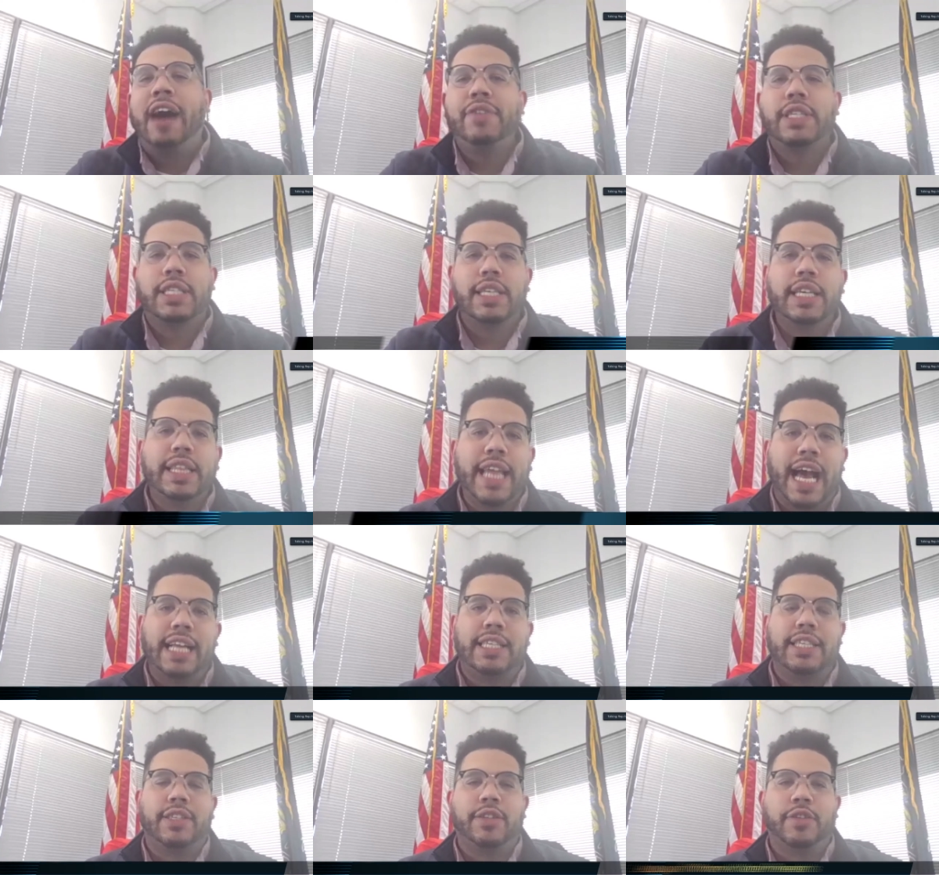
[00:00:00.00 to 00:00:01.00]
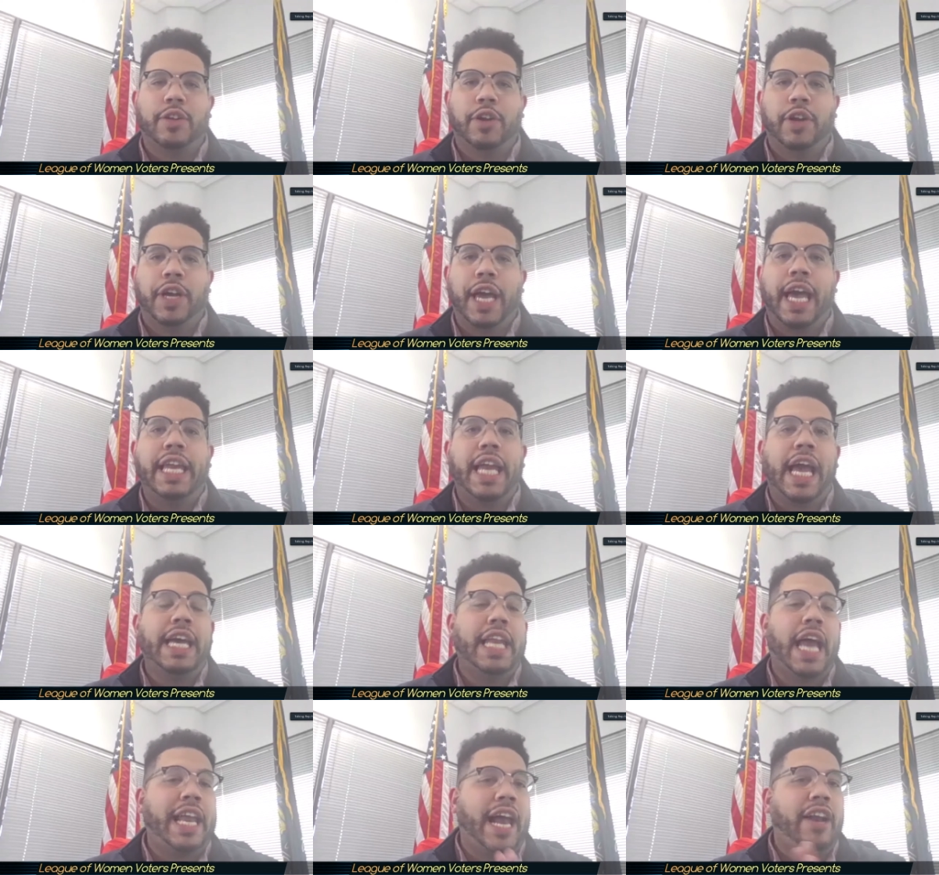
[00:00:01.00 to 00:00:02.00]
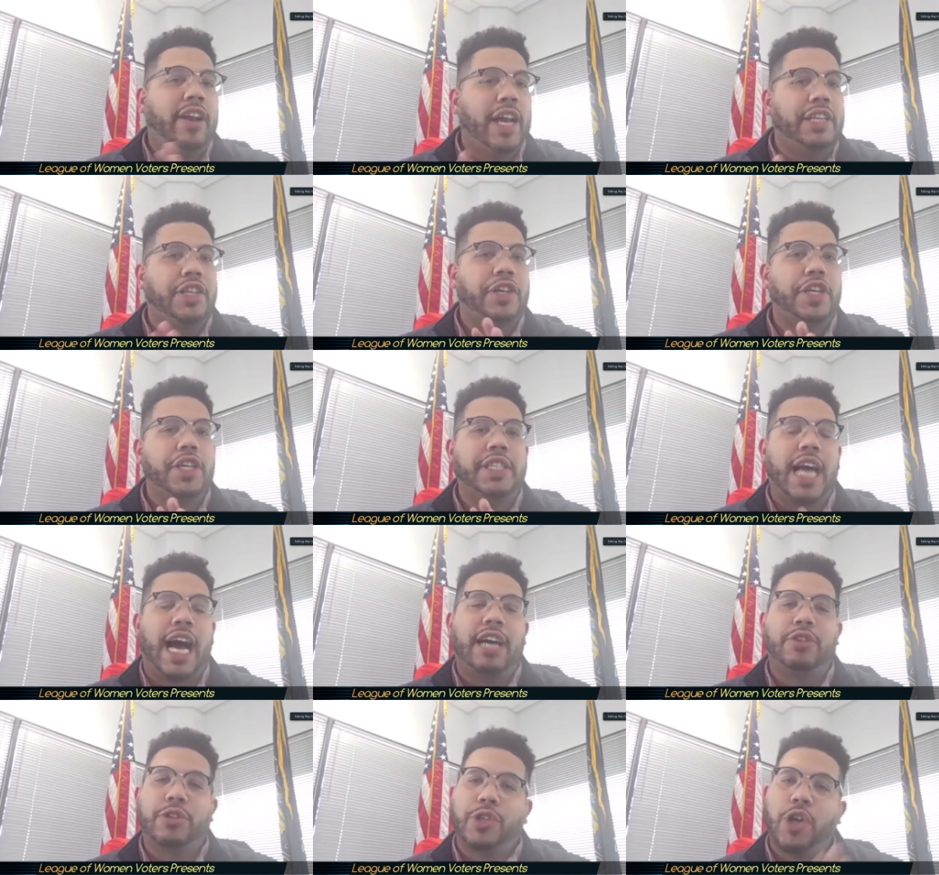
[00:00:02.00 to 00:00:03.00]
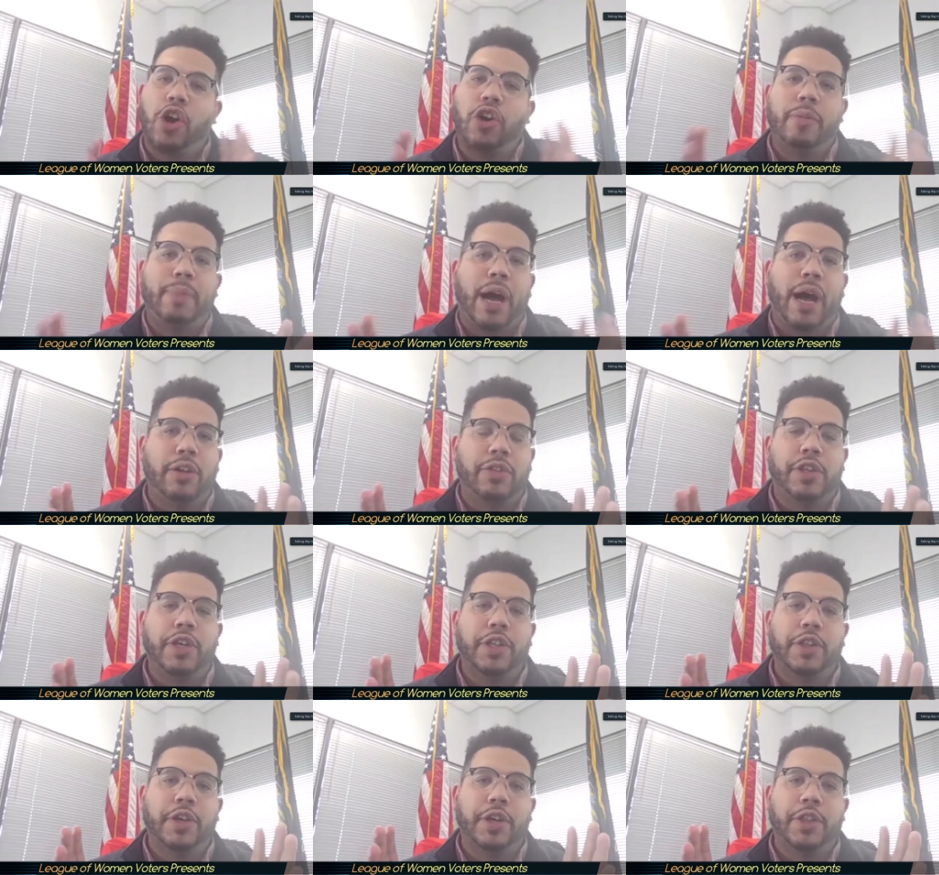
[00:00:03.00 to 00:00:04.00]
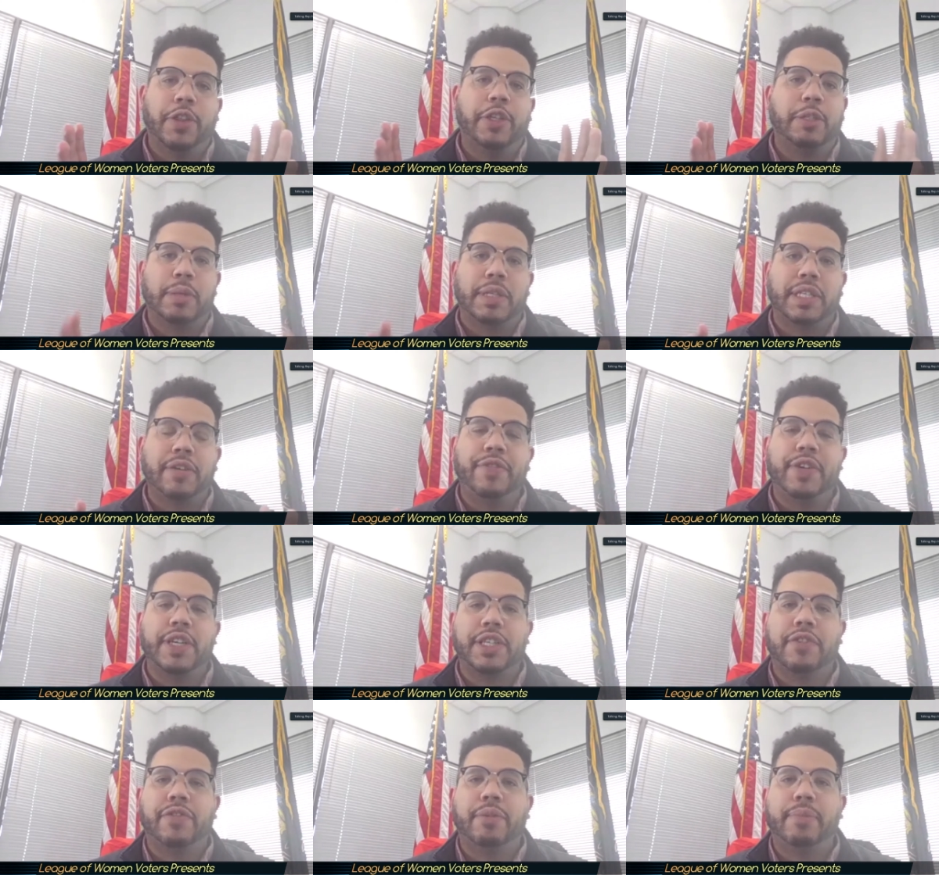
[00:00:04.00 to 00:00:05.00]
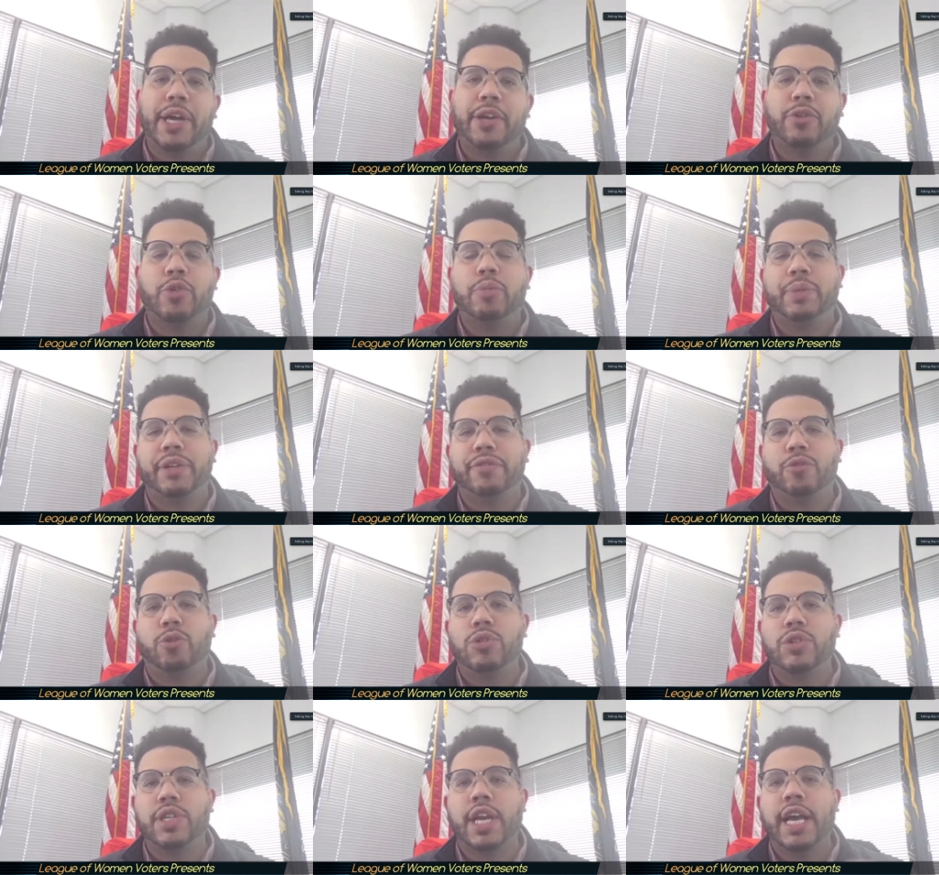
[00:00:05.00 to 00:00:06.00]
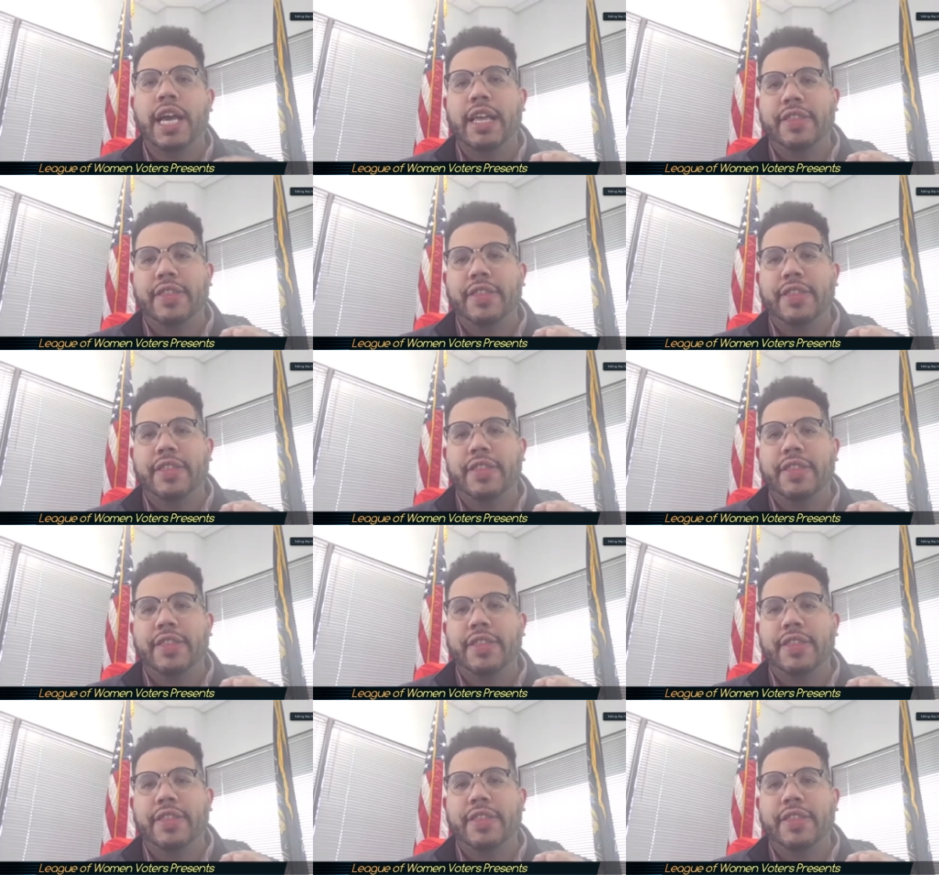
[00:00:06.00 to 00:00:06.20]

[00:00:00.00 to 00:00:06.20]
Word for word: obviously that's and and and I'll let the good doctor talk about the, the the specifics of the medical, but of course